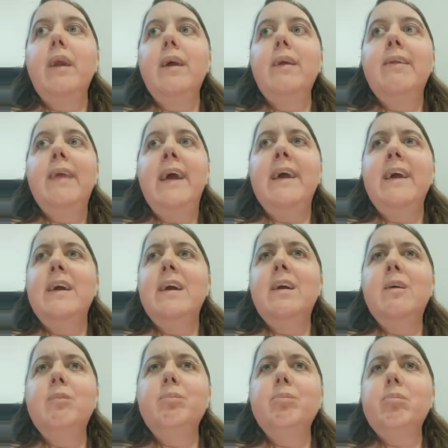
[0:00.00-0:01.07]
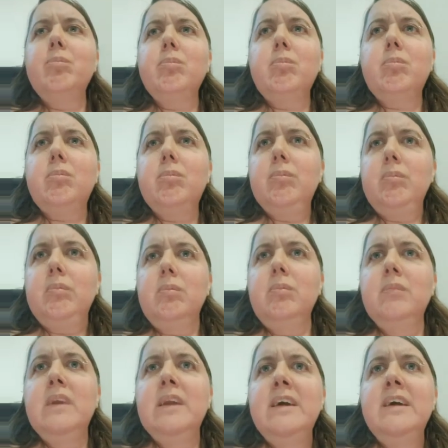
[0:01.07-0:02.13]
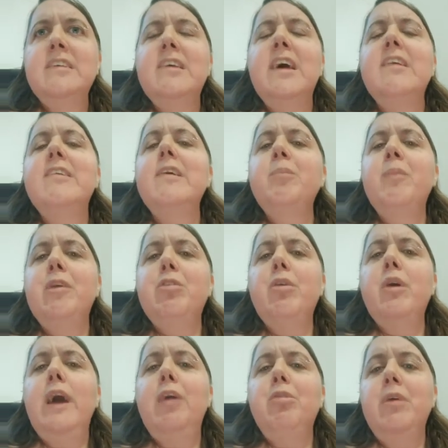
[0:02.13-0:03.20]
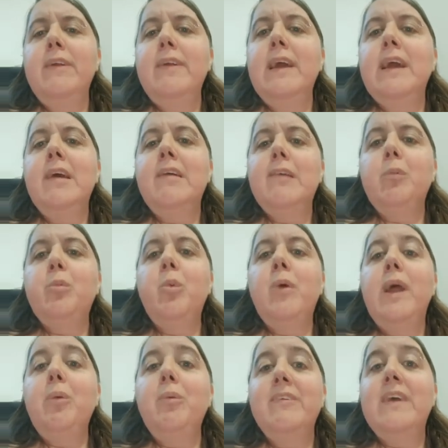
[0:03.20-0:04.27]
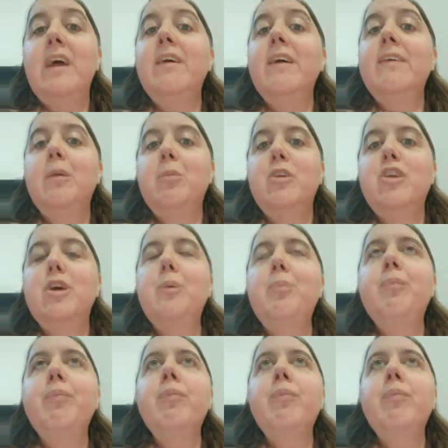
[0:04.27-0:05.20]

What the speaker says: They tested me for everything except what I was telling them to.